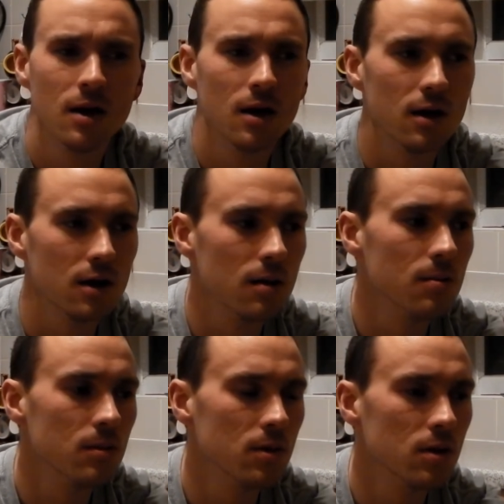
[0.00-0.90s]

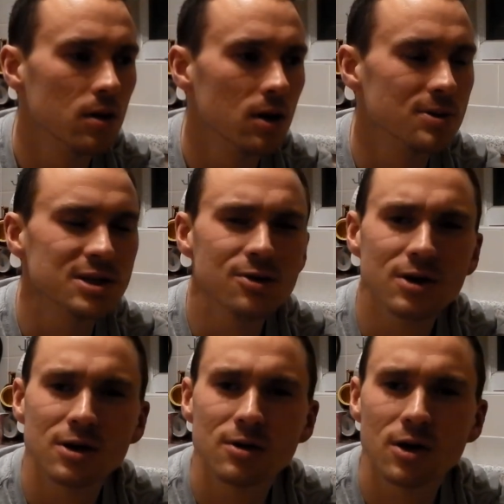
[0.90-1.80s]
Um, I'm still
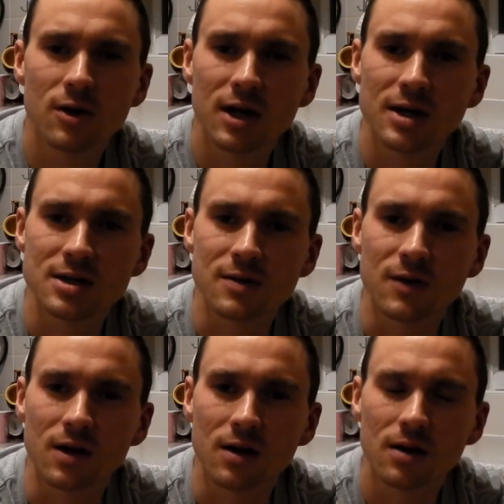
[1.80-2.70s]
going to do a lot of kits I
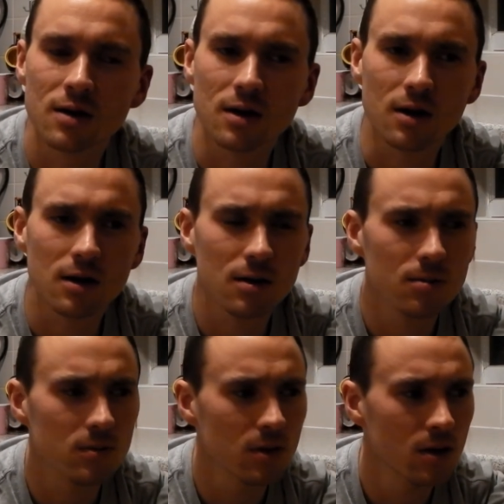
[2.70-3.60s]
think.
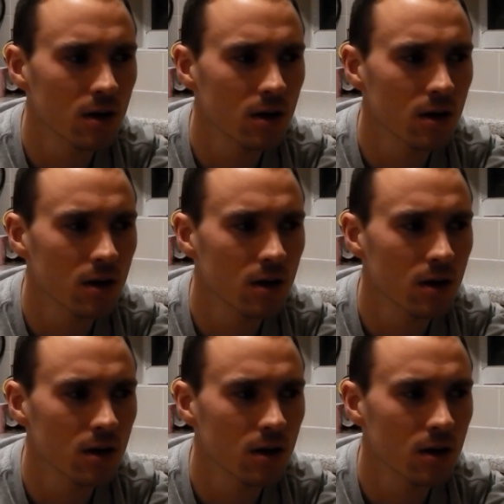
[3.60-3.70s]
Um,